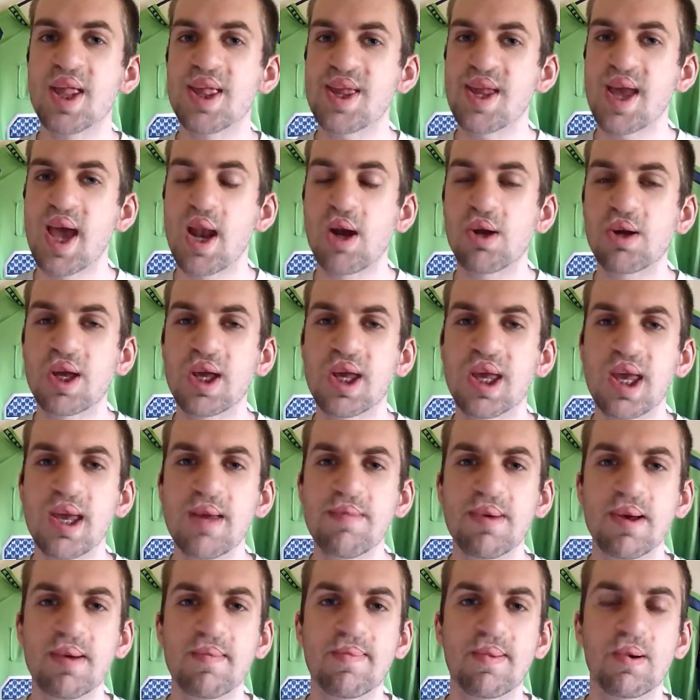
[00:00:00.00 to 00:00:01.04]
Seattle could
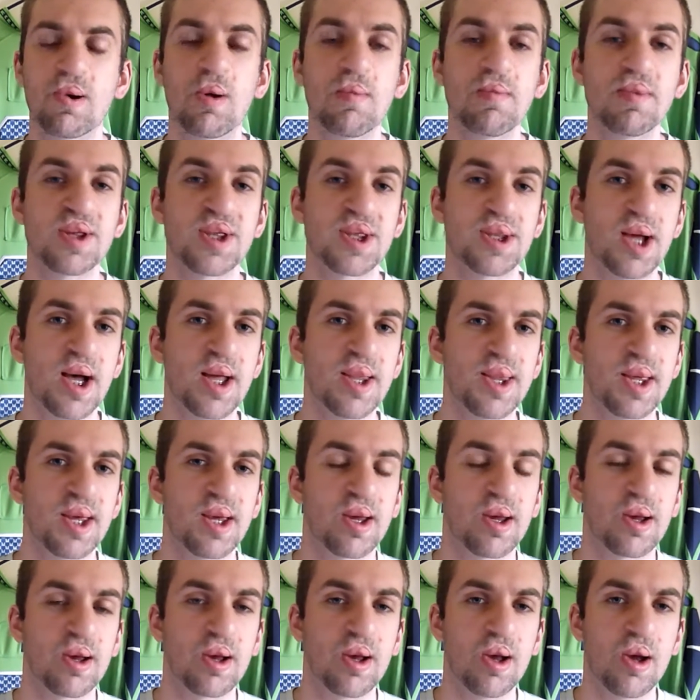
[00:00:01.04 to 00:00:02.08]
keep him for almost nothing,
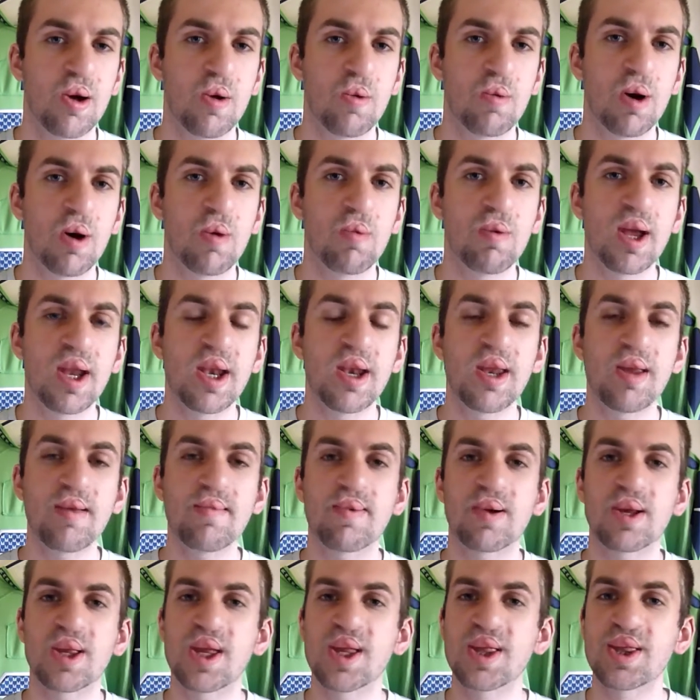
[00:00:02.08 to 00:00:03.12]
while waiting
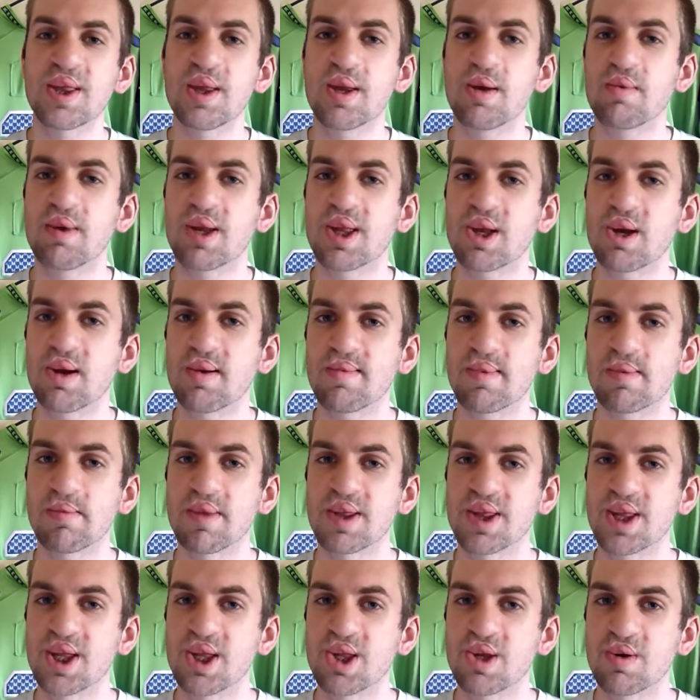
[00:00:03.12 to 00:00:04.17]
for Dissly to return from
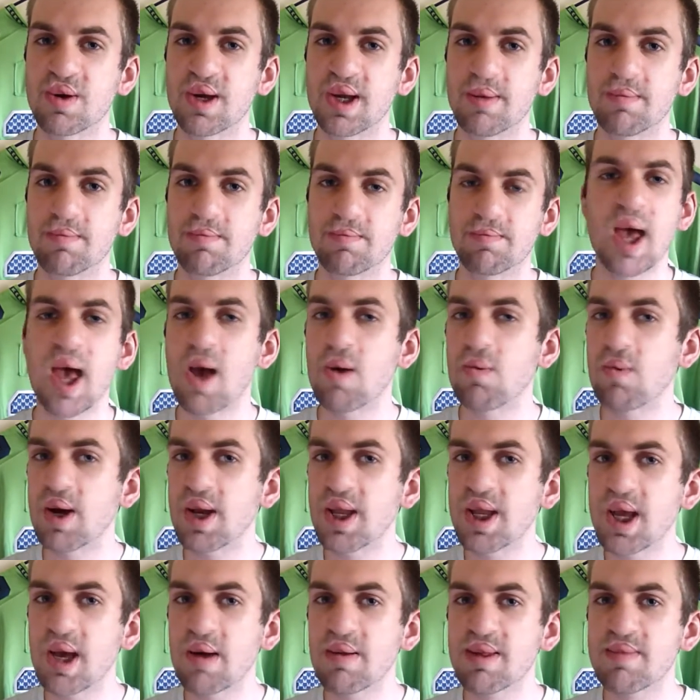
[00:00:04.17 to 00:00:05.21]
his injury. And when
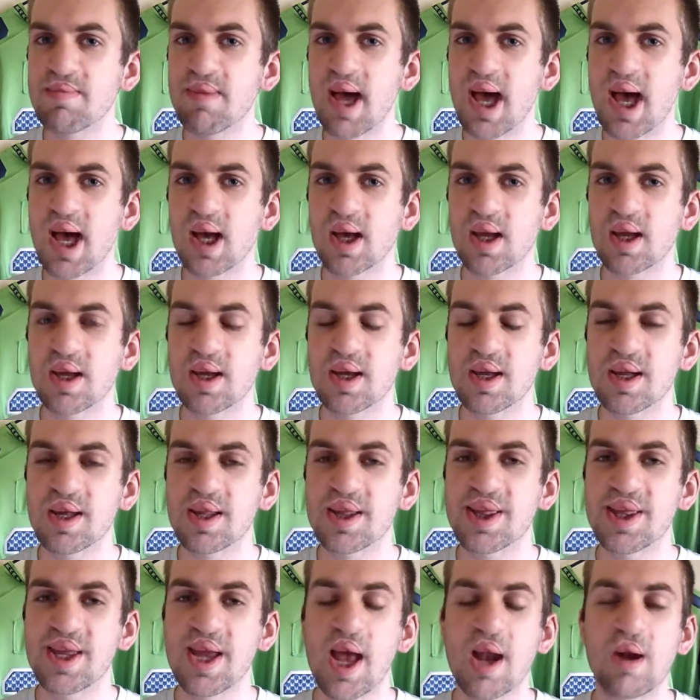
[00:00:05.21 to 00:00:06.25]
he comes back,
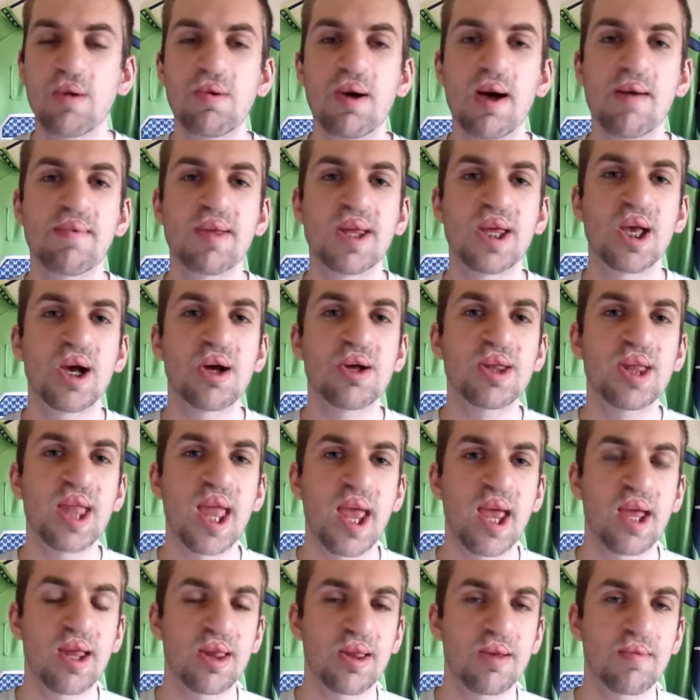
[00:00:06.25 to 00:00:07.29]
Seattle will have a young
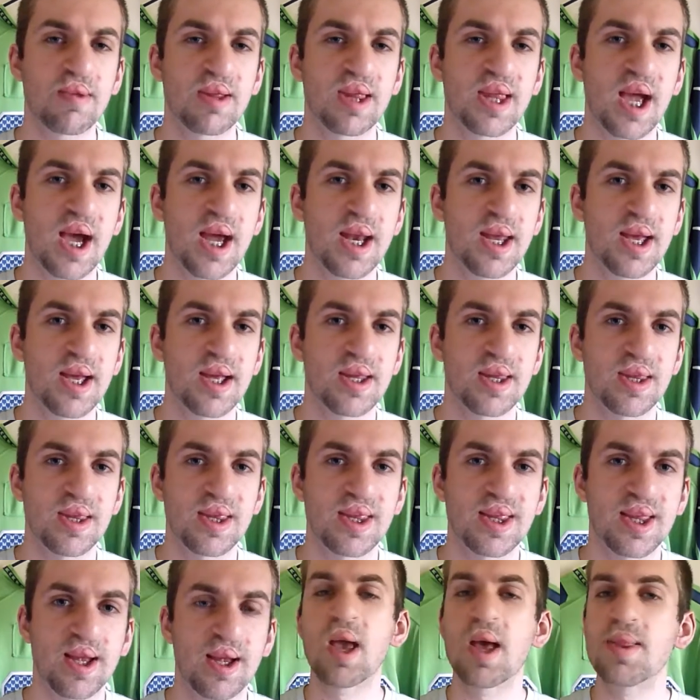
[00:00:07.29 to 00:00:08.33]
tandem of tight
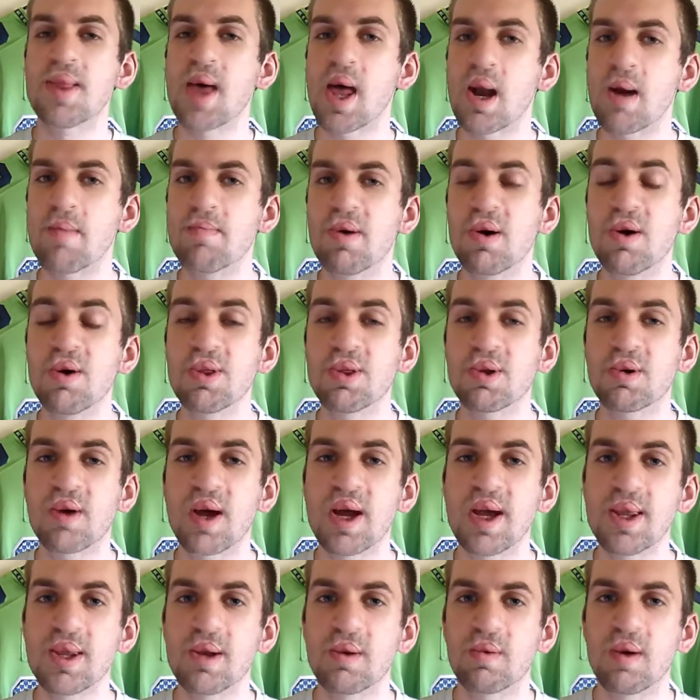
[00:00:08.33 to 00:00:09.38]
ends that are both
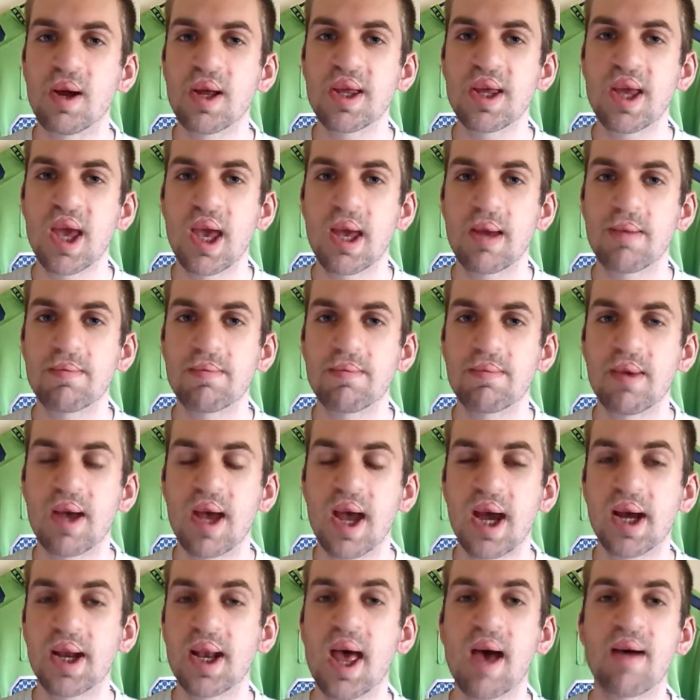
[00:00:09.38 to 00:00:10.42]
great in the run game
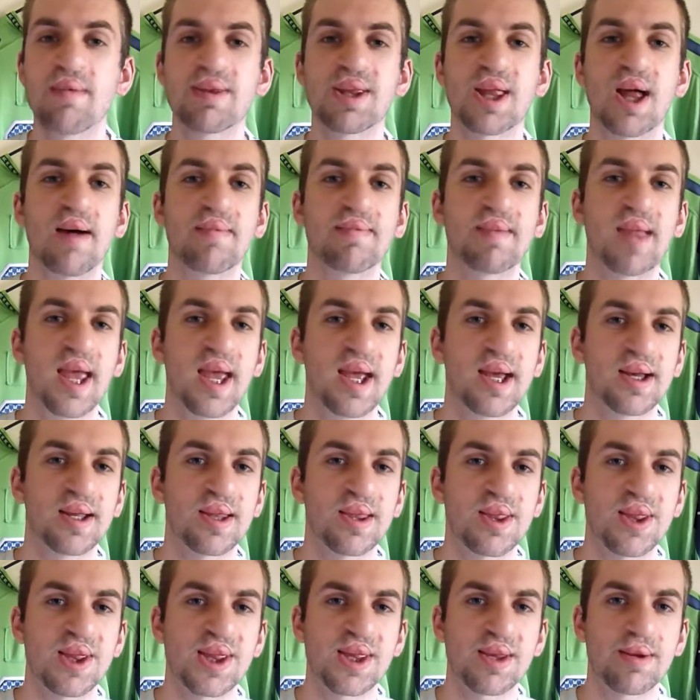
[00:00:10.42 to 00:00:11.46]
and have soft
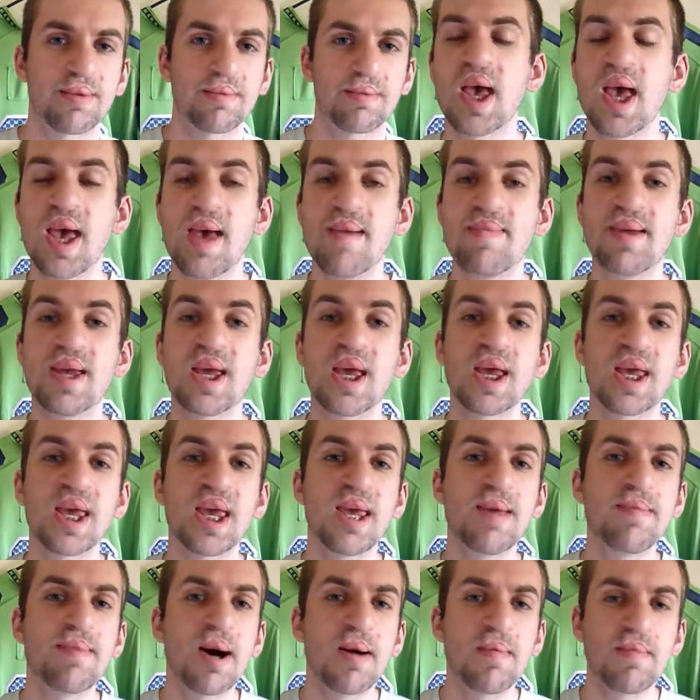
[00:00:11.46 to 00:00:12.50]
hands. If he could
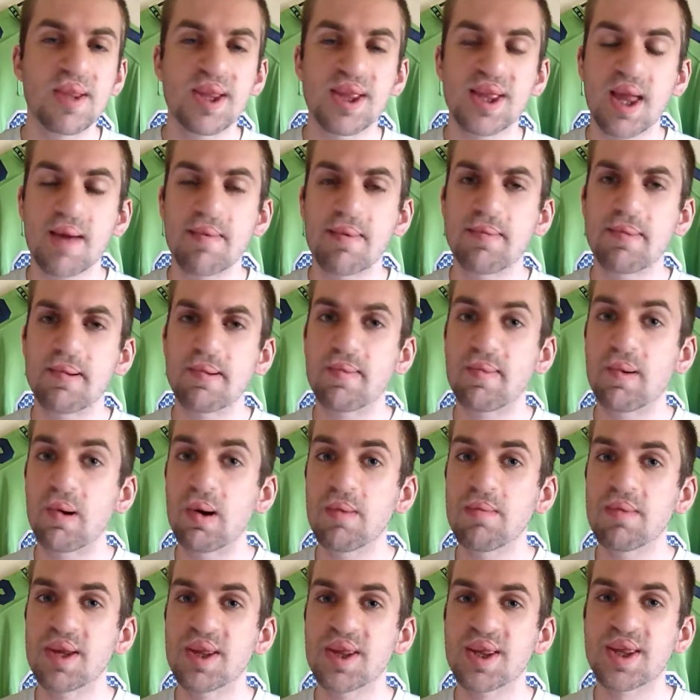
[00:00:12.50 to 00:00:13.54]
keep up this type of
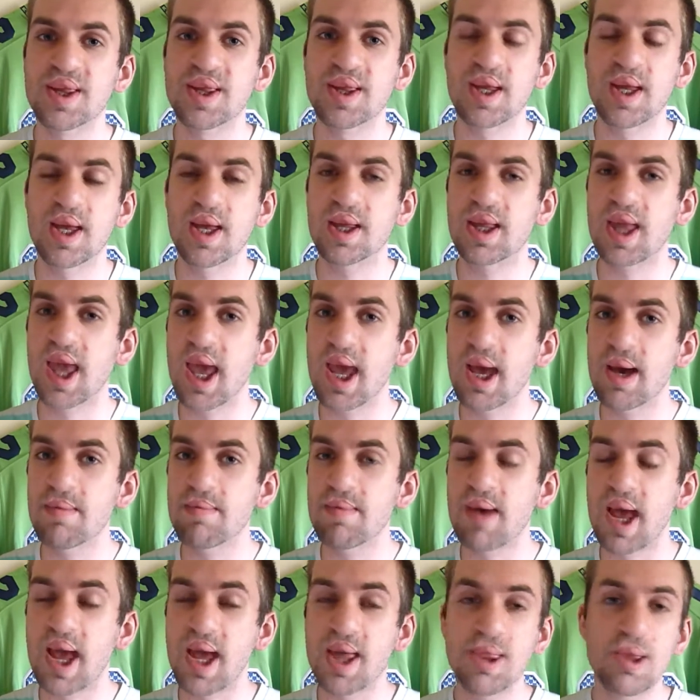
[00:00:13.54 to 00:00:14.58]
performance in camp
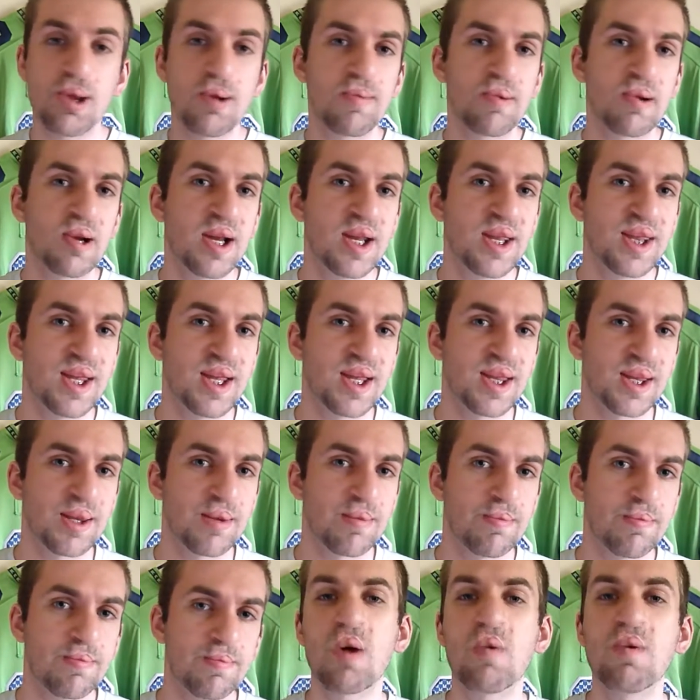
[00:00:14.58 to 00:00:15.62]
and through
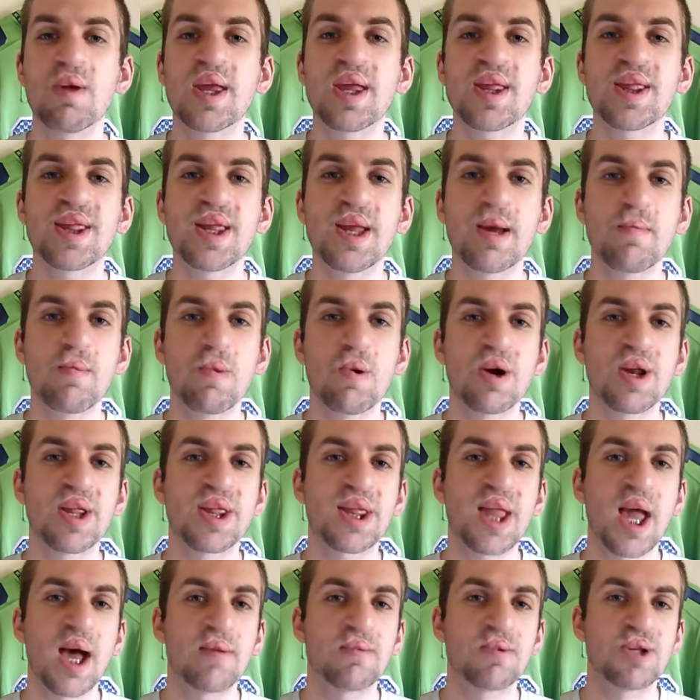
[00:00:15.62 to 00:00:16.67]
preseason, we could see a more
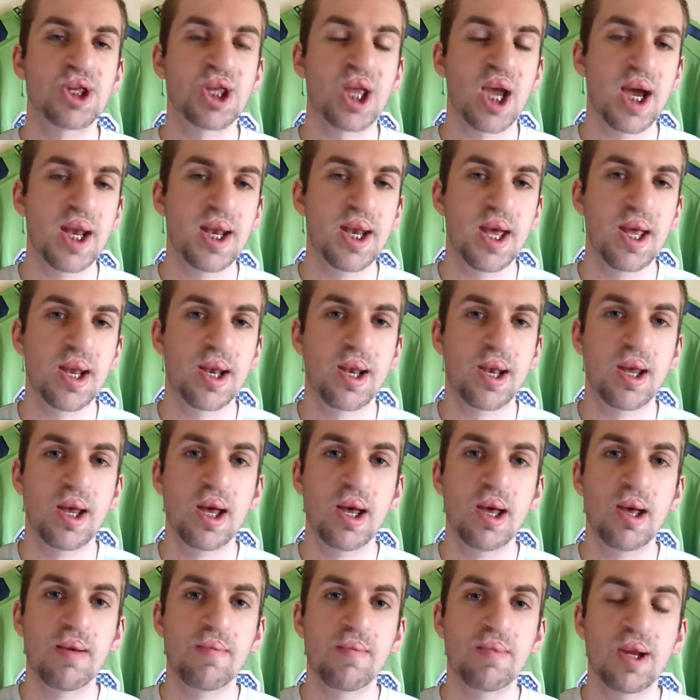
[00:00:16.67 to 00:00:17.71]
established tight end,
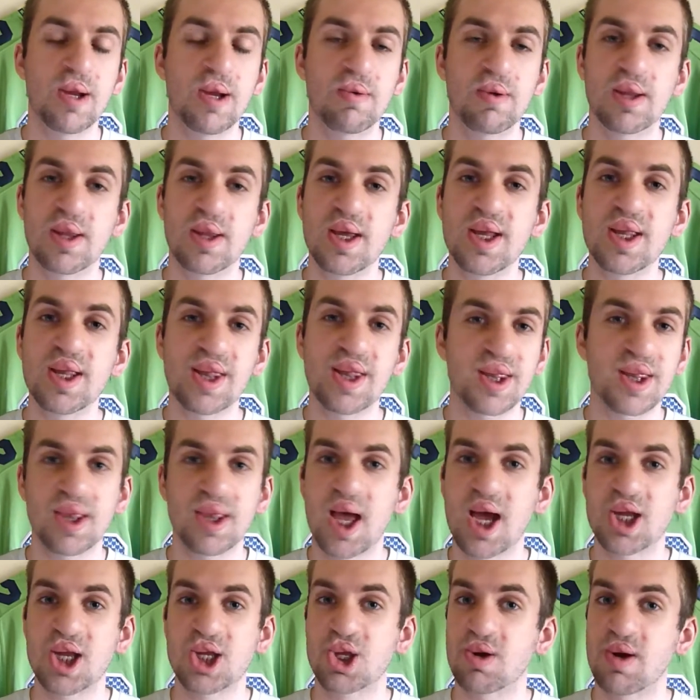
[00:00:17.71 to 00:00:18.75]
be released
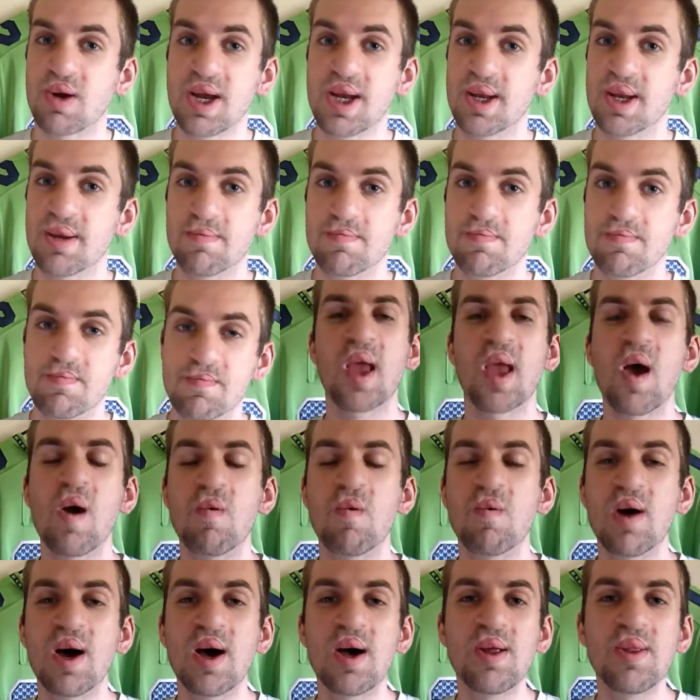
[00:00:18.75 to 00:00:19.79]
slash traded.
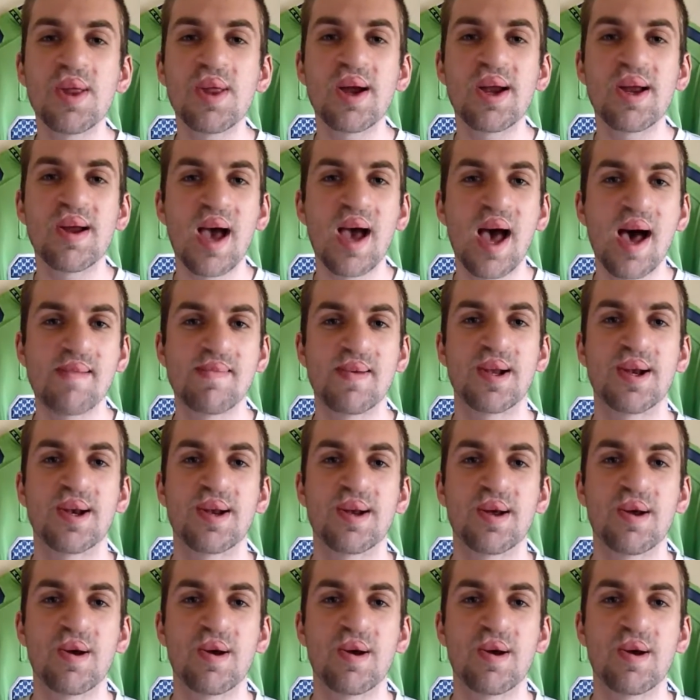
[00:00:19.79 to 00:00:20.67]
Well, there you have it.